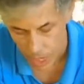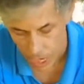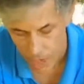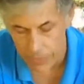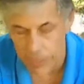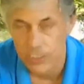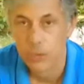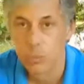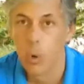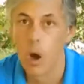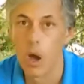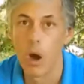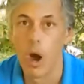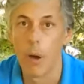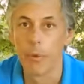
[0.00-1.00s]
and that's
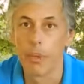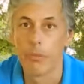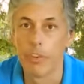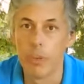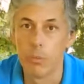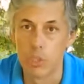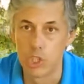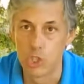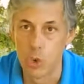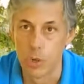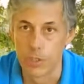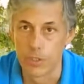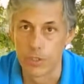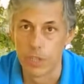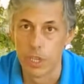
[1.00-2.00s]
why I'm giving you a
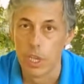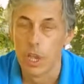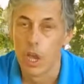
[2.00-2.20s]
choice